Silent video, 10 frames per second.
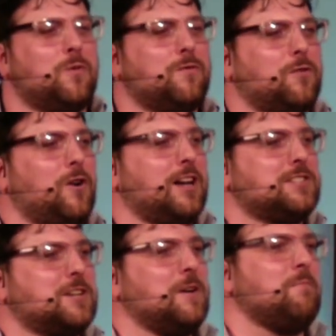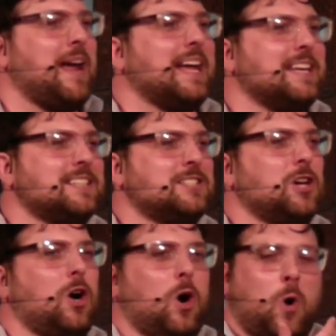for us command to
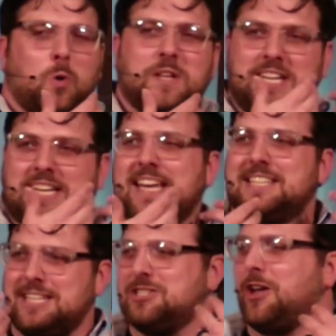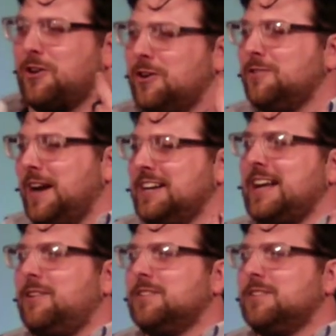wholly kiss each other right now.